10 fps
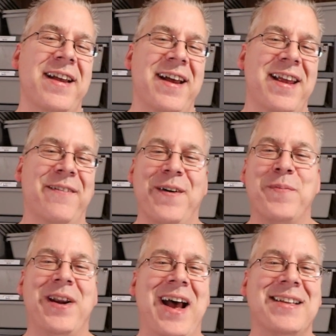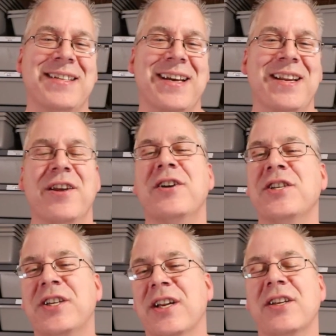And if I put ads in, they're
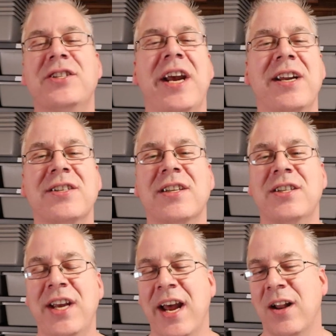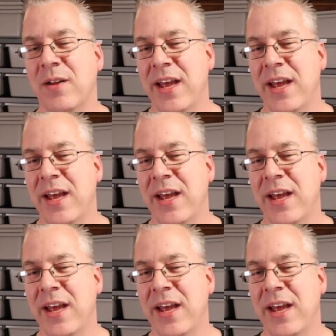just gonna change the channel.